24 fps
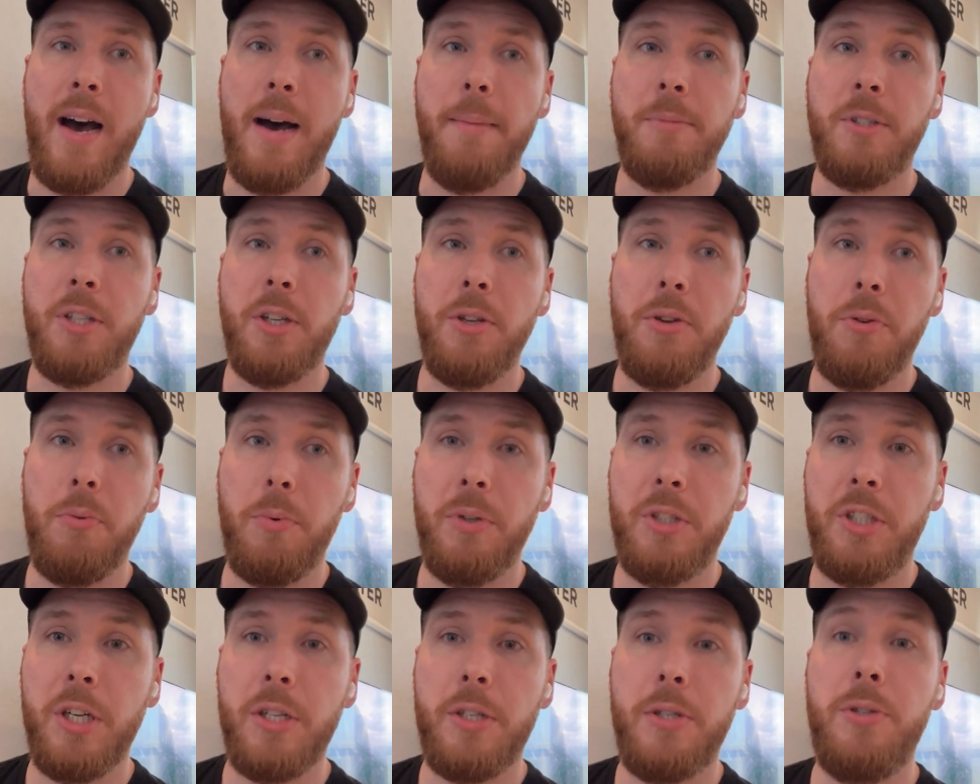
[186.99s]
So you
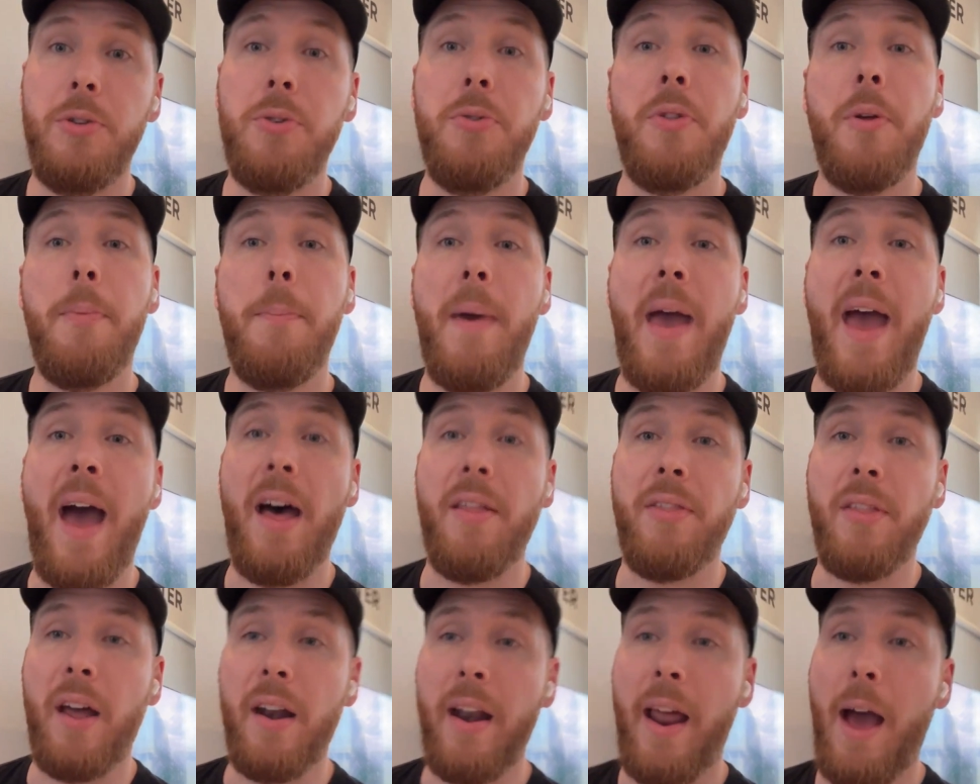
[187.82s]
would just do the
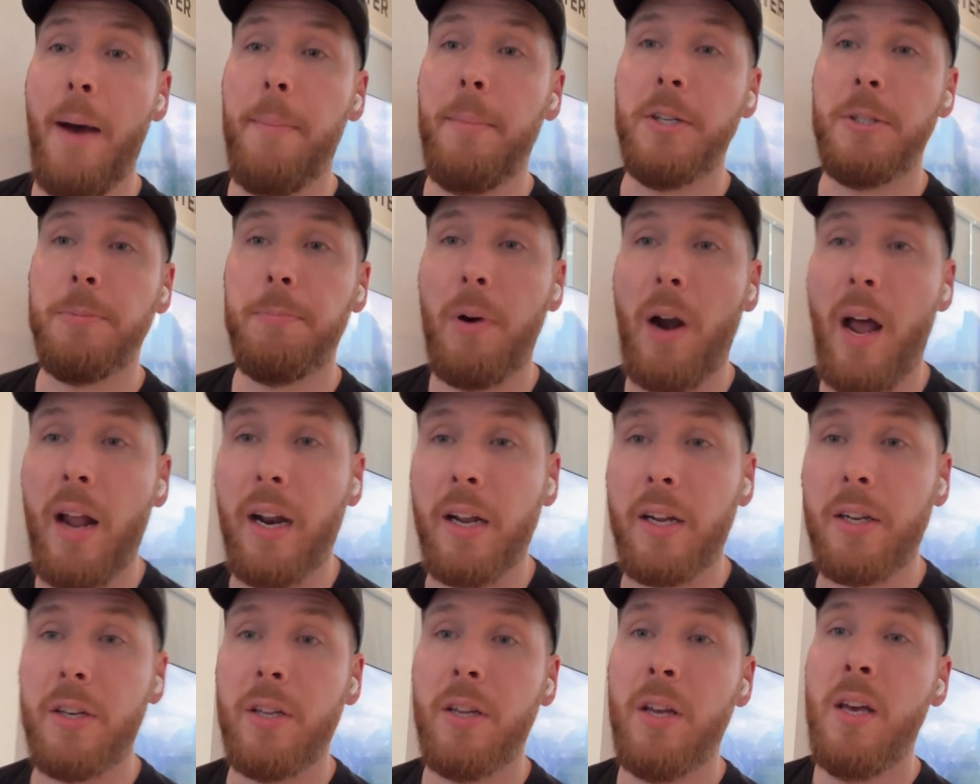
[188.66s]
math on how much
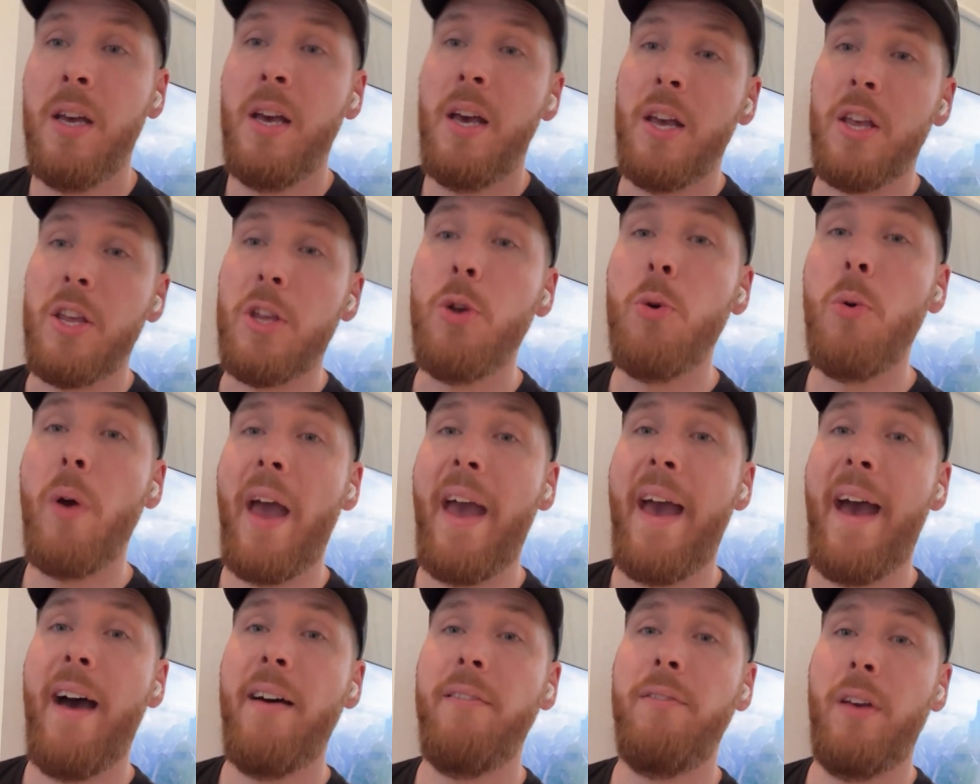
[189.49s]
product you
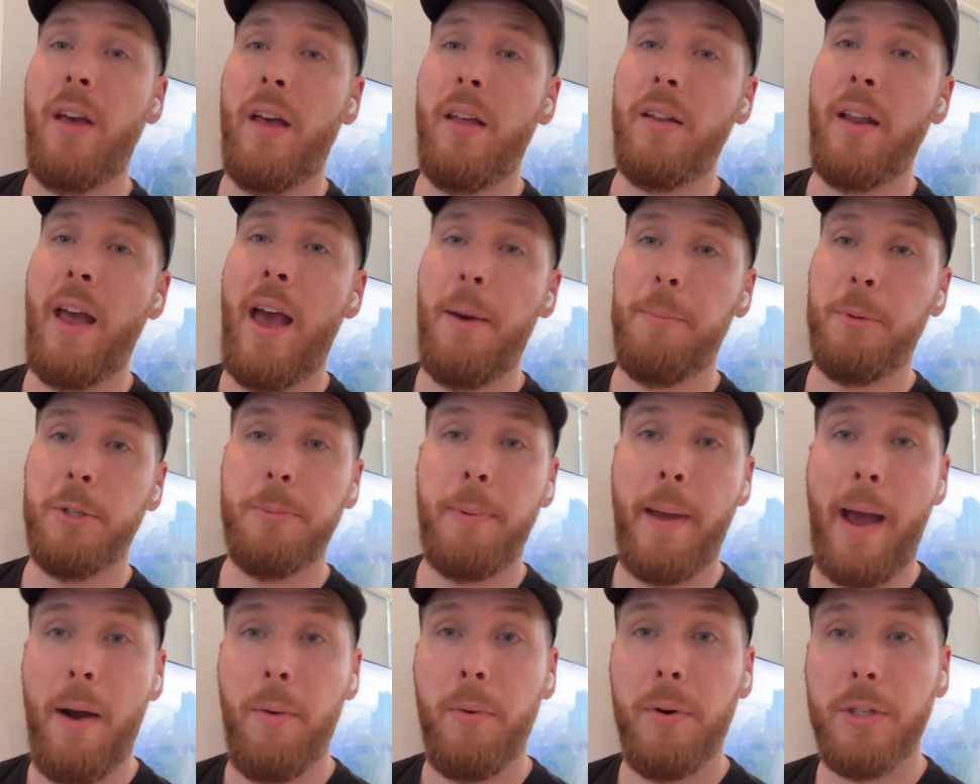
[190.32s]
have and how much
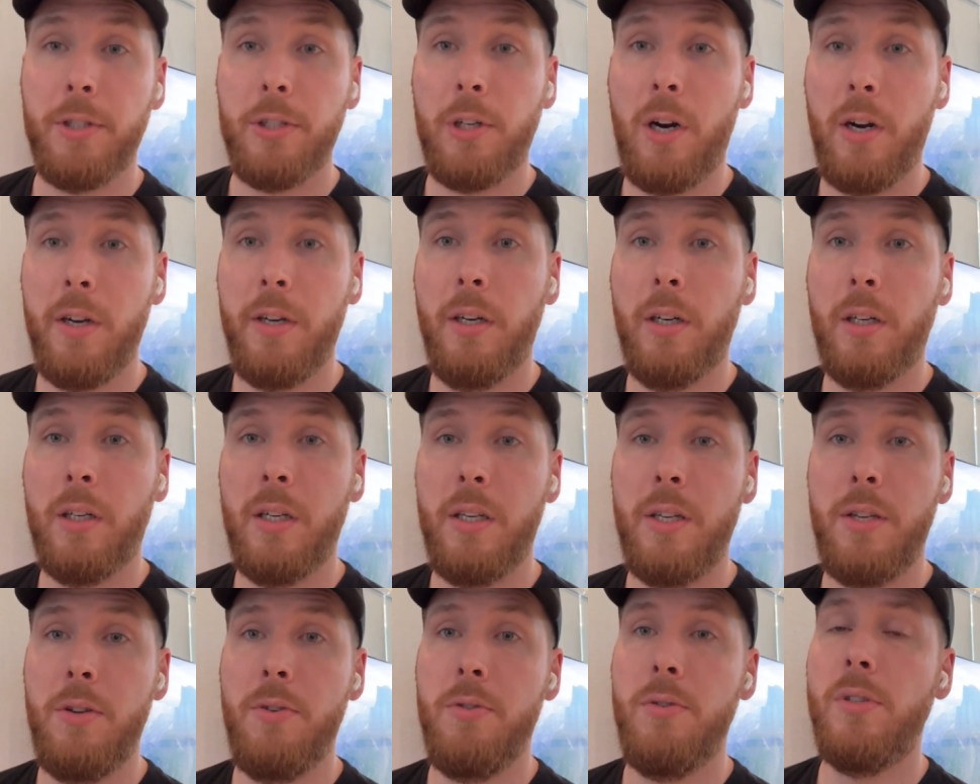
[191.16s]
power draw you're
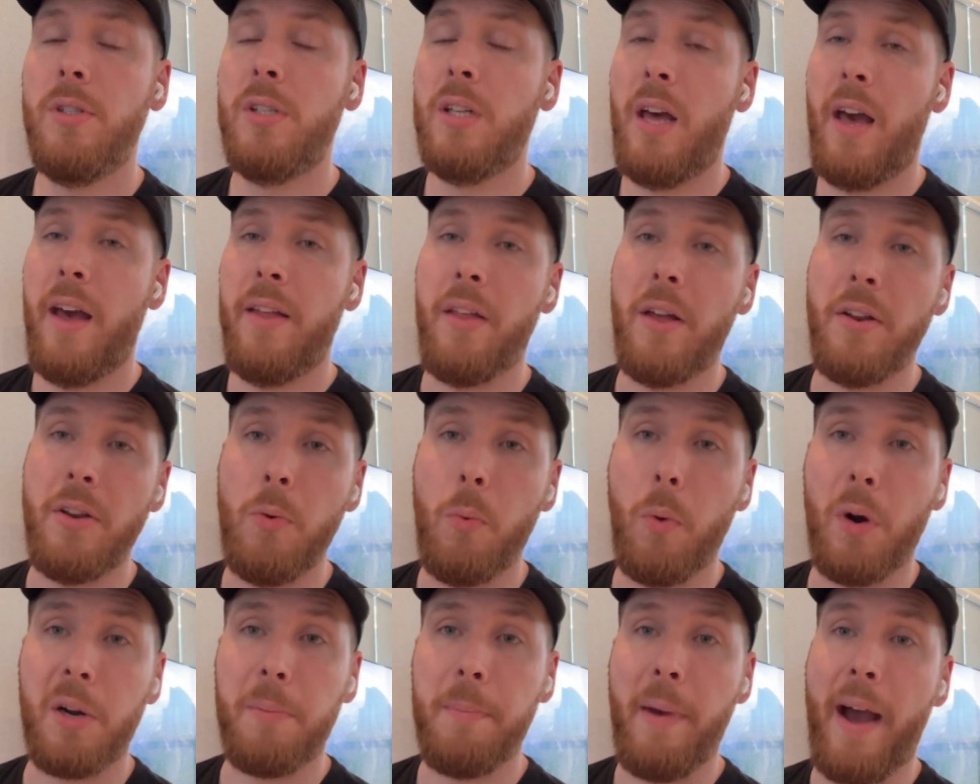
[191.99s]
going to use, and then you
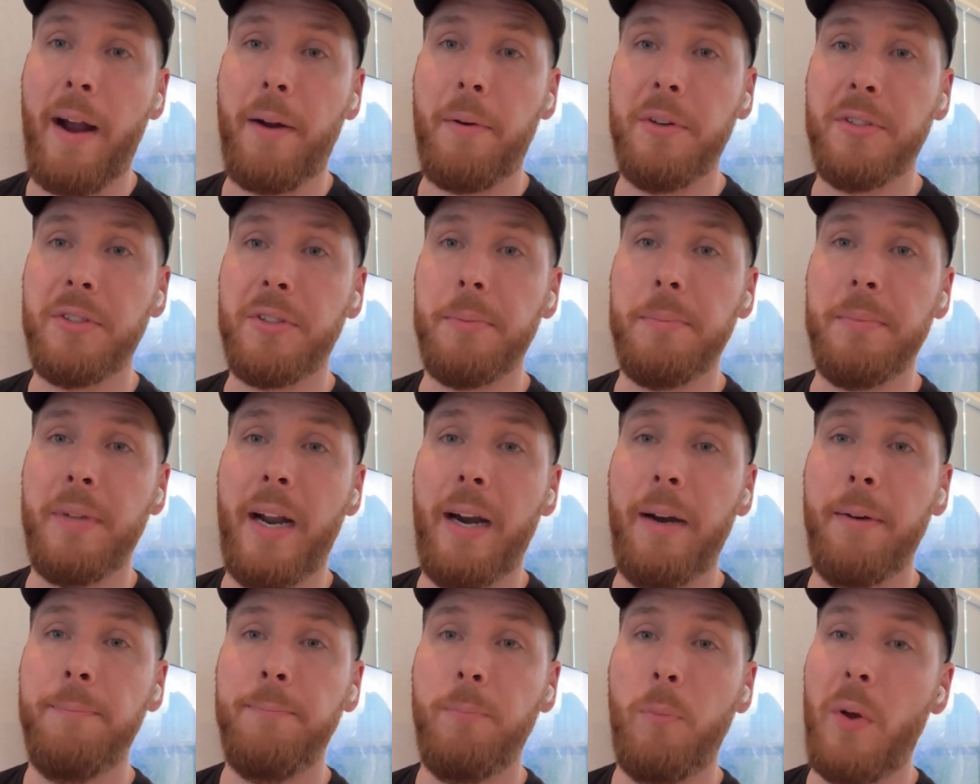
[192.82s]
work backwards from
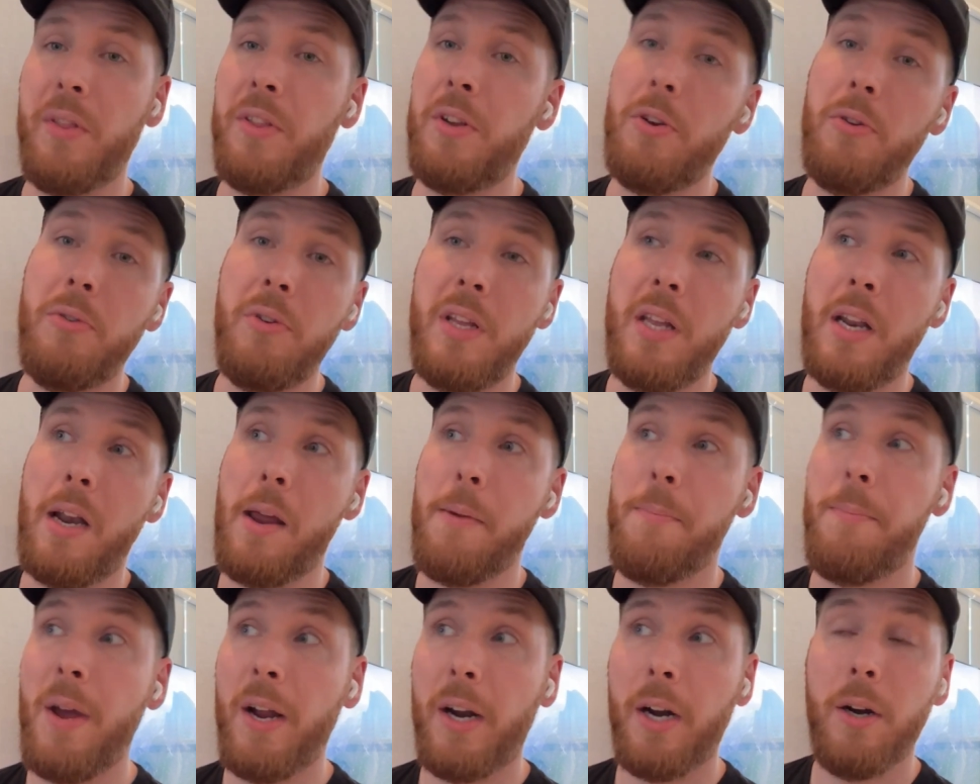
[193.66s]
there, whether you need a
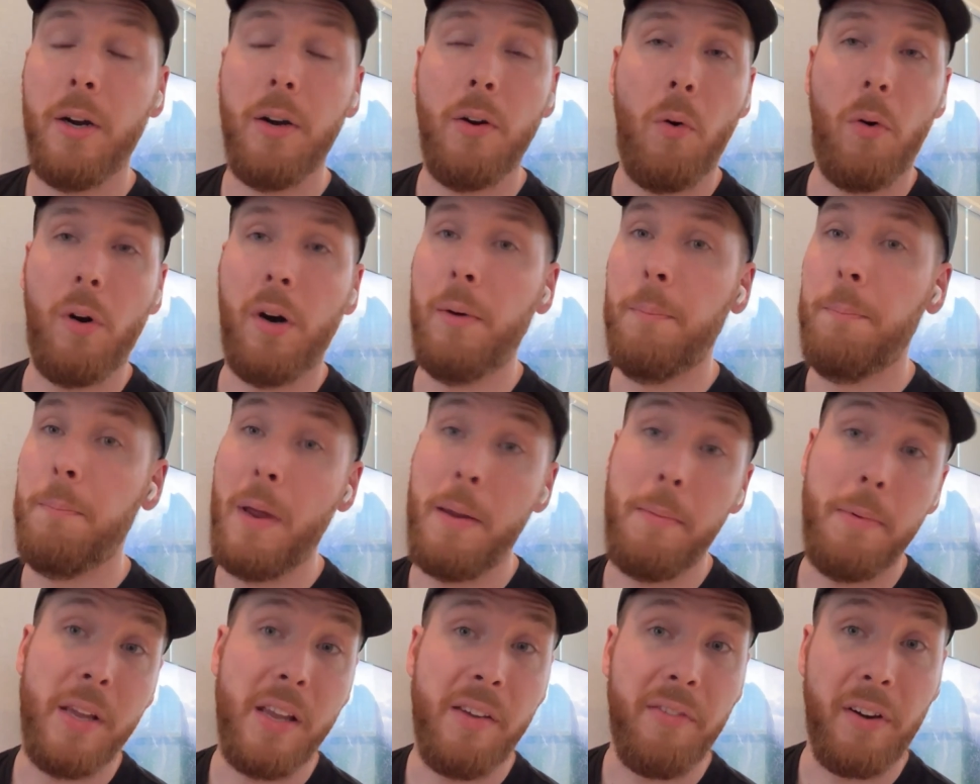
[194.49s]
bigger or
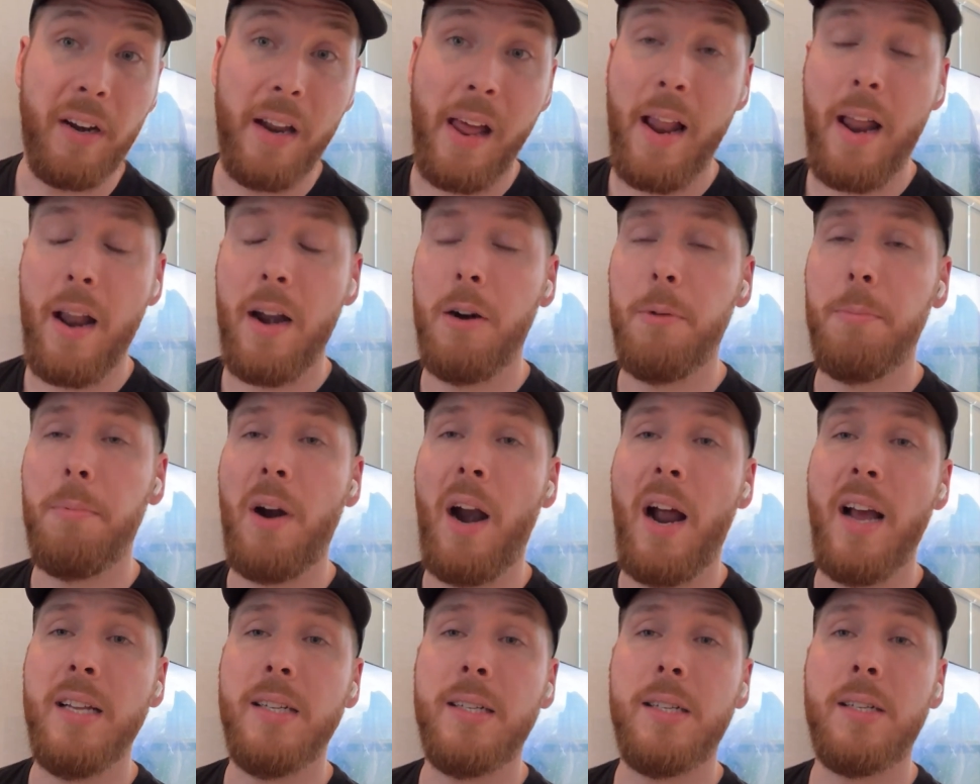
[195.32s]
maybe even an
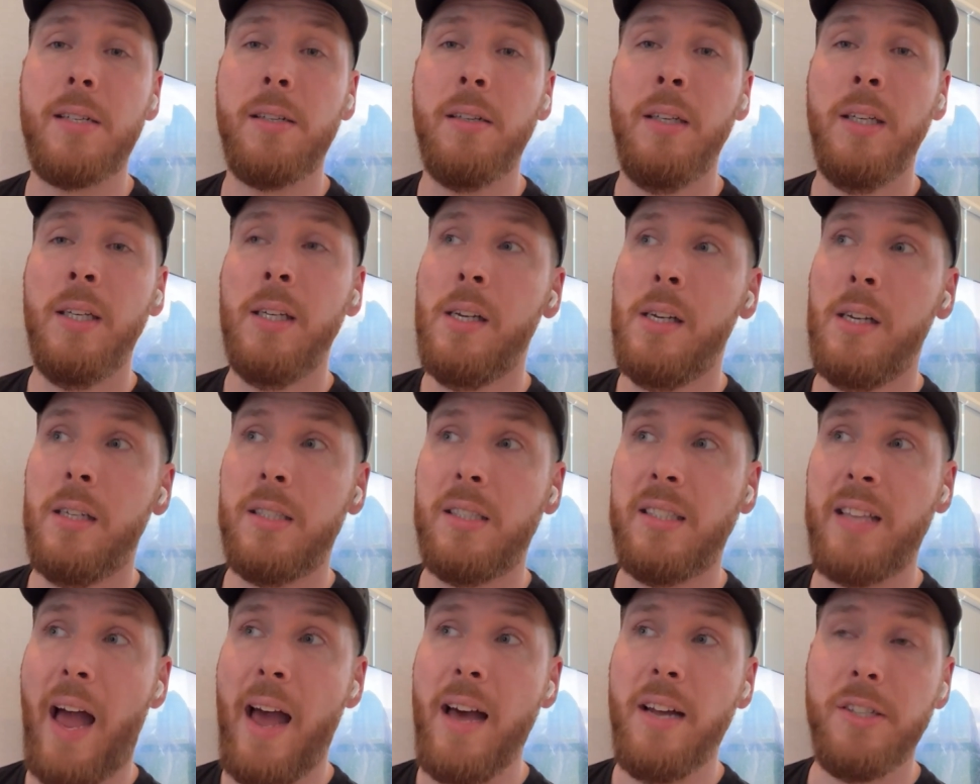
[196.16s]
enterprise
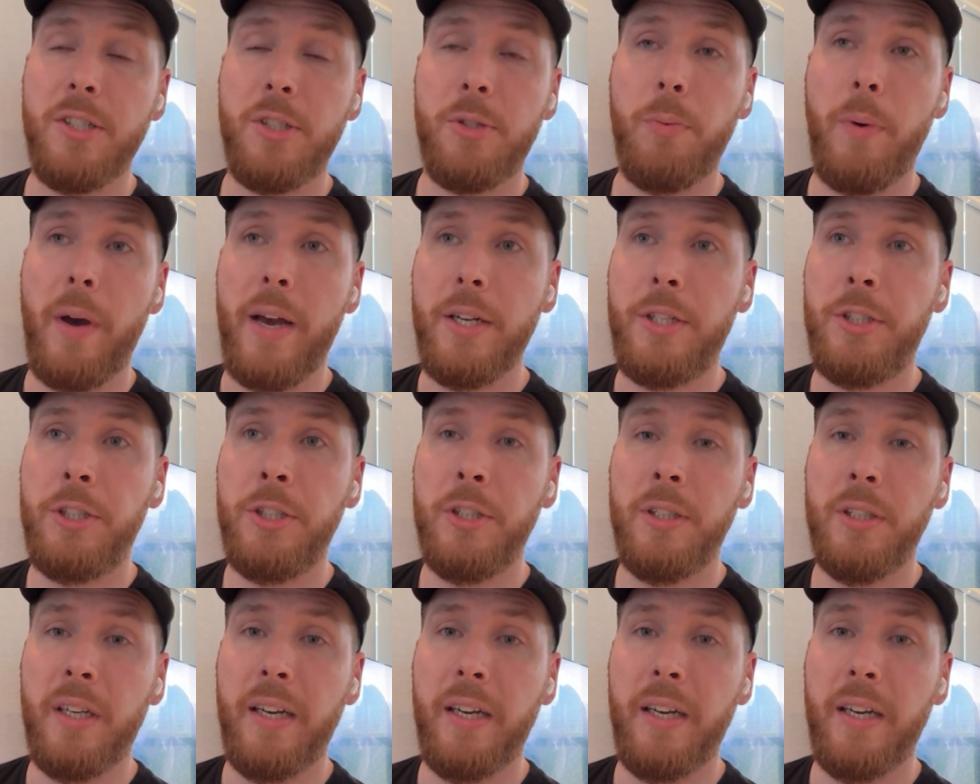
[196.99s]
style switch.